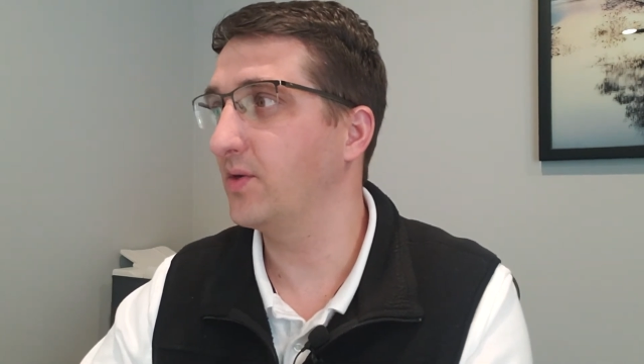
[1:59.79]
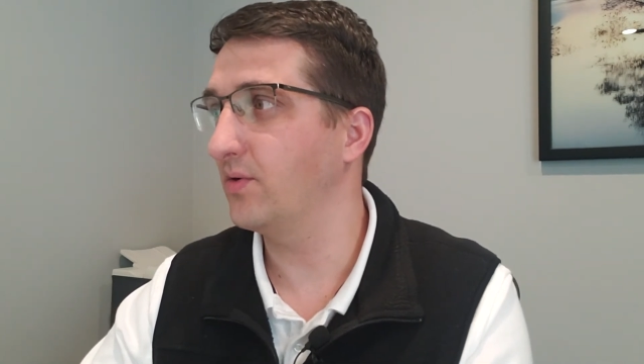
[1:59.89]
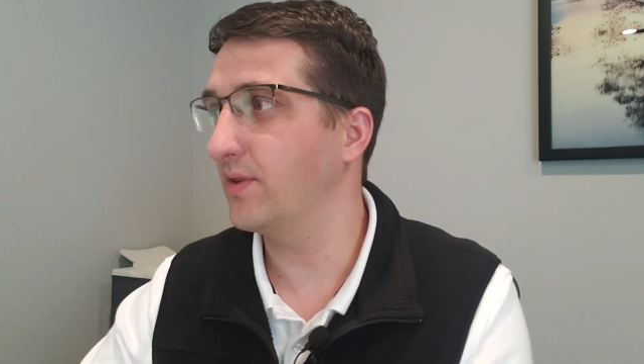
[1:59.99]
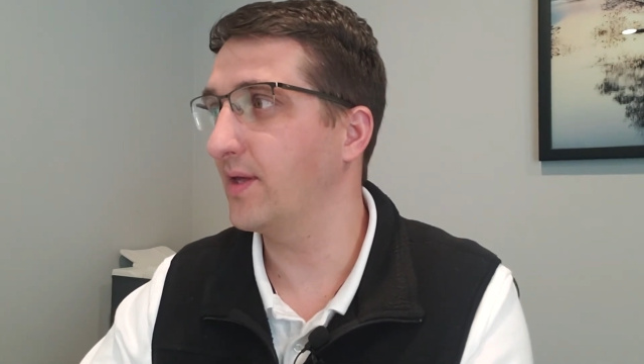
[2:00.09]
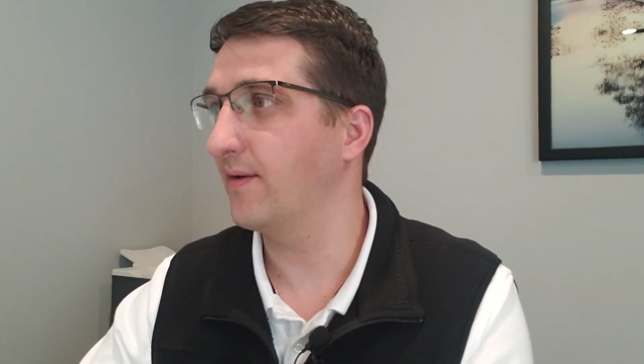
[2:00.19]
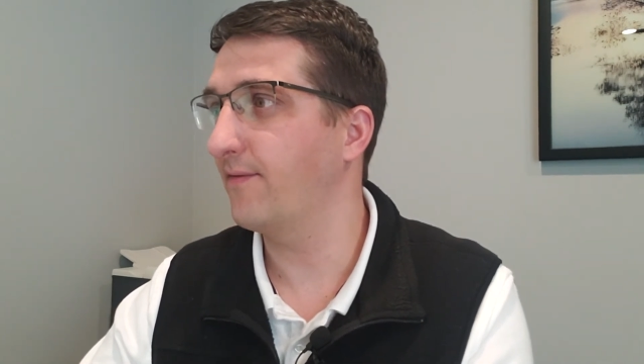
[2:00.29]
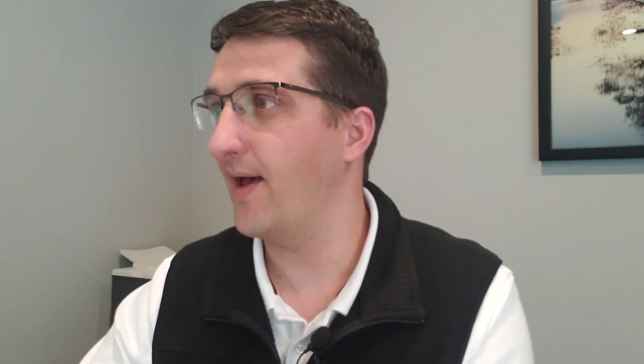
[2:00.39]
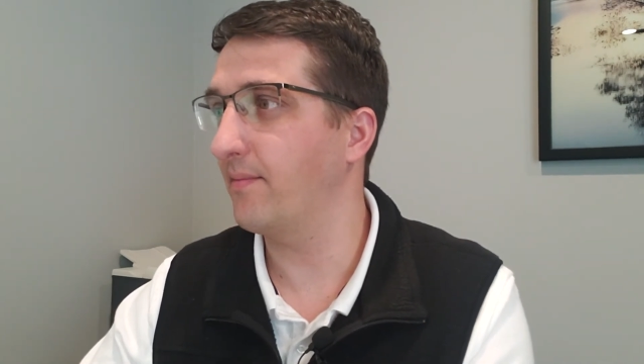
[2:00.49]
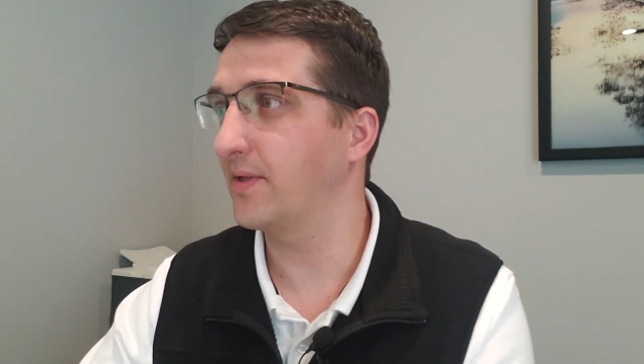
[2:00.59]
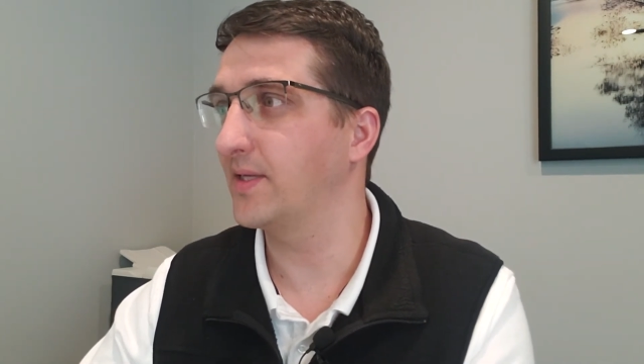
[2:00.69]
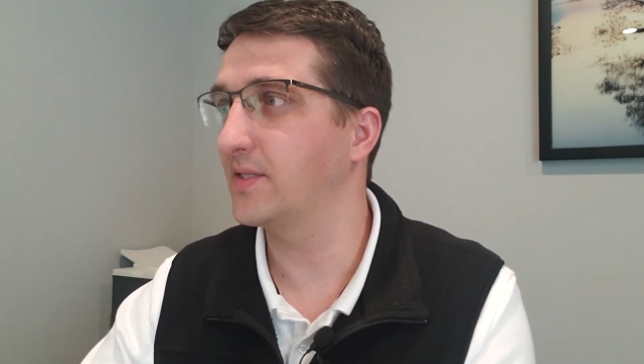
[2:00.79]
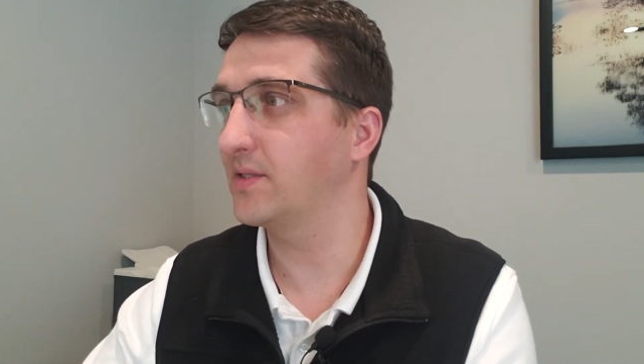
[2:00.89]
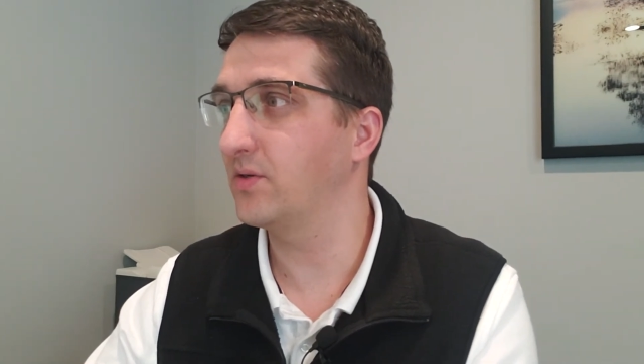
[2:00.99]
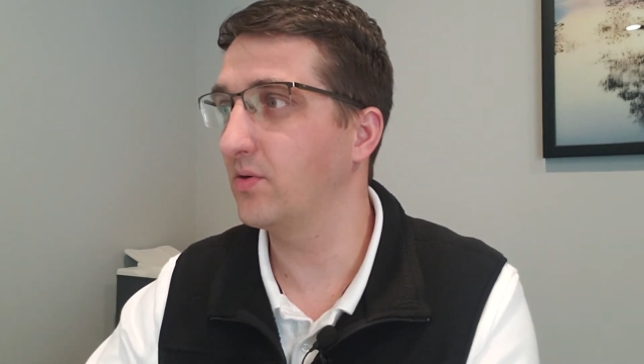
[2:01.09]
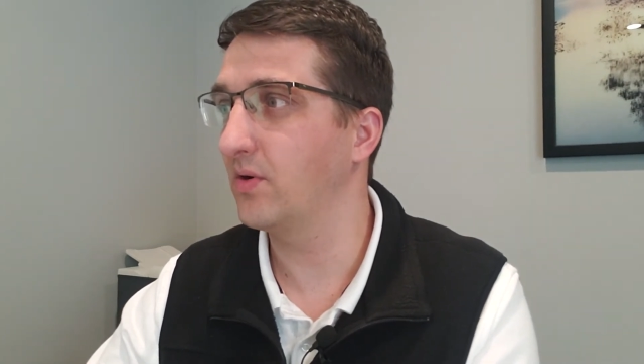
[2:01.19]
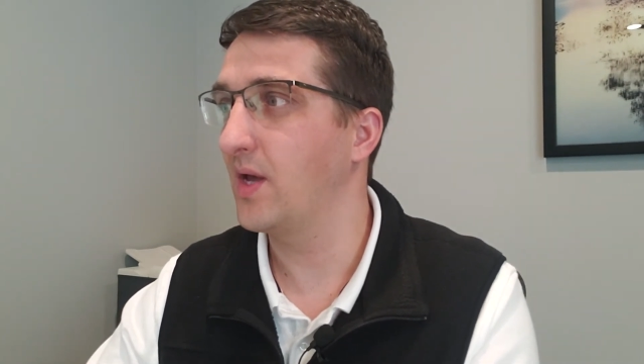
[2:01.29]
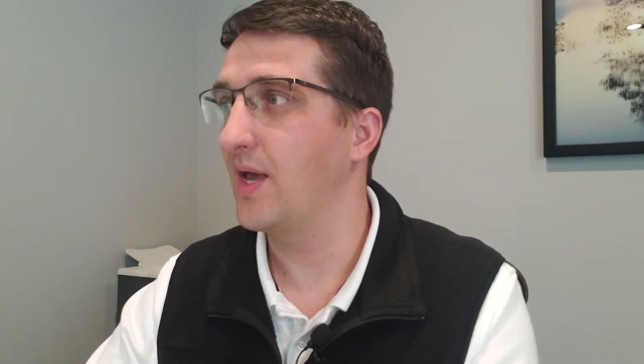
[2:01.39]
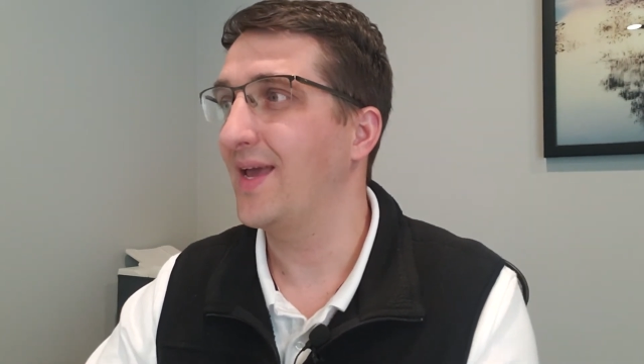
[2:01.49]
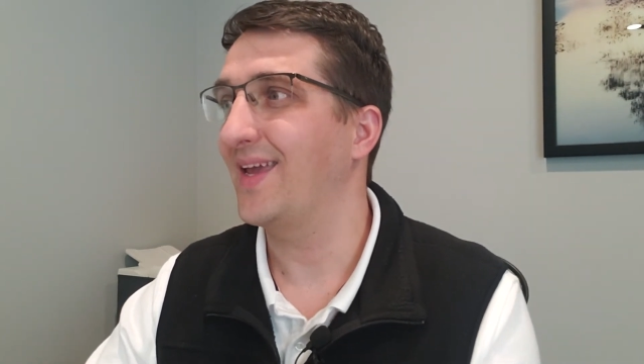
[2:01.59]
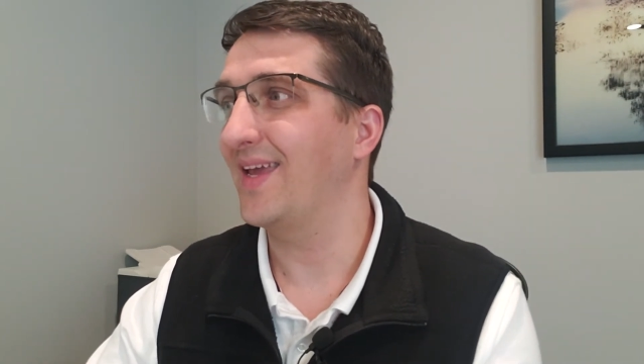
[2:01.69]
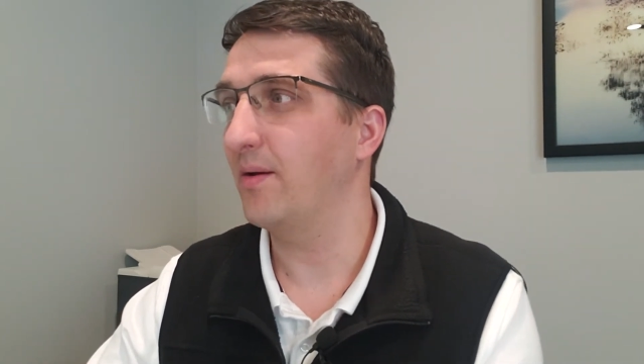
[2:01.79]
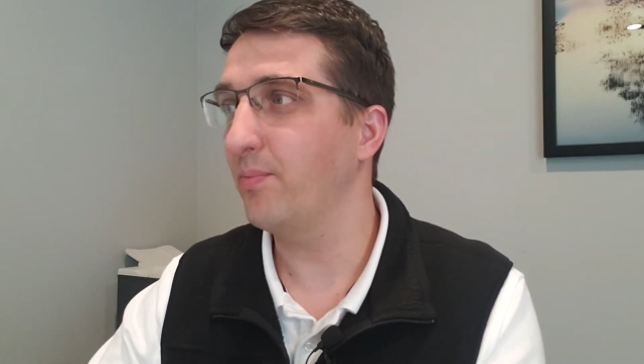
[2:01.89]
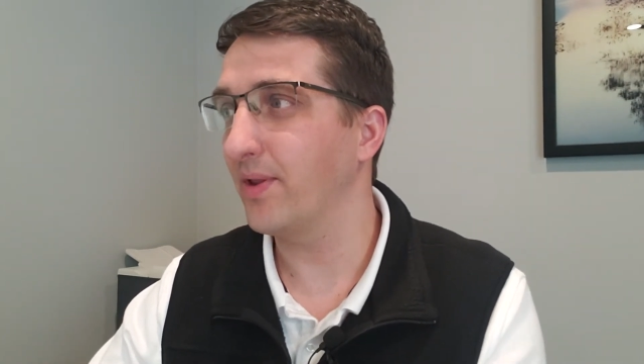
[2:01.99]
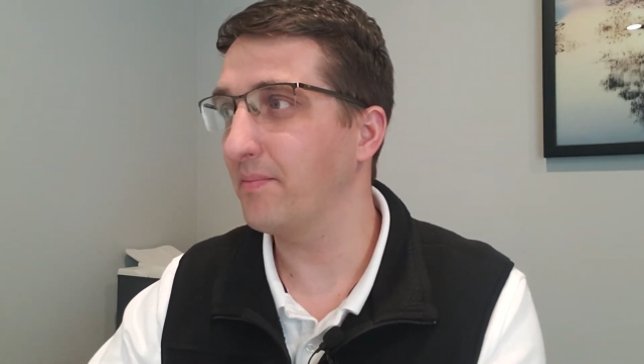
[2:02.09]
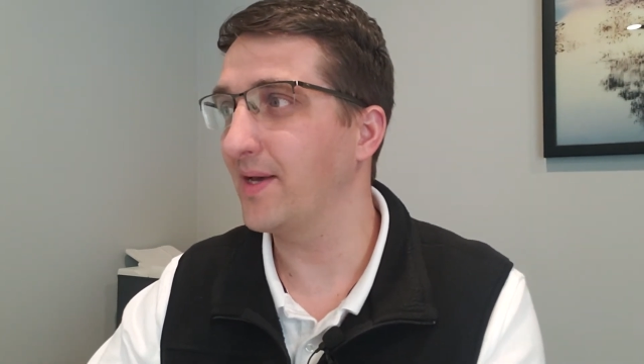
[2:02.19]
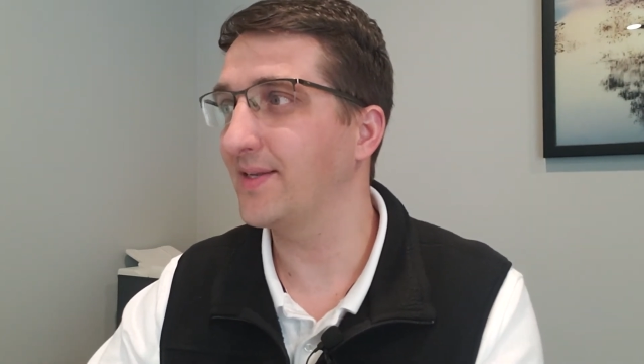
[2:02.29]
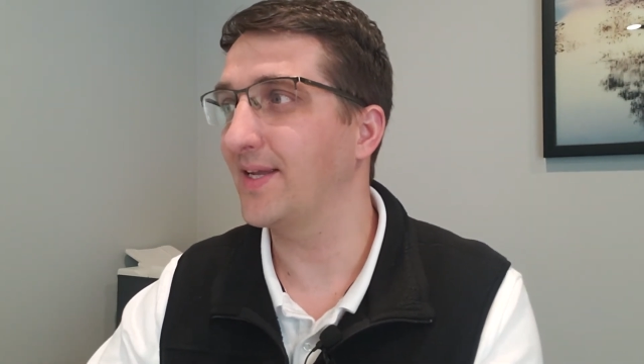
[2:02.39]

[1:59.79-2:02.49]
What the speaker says: Youth and Families to implement a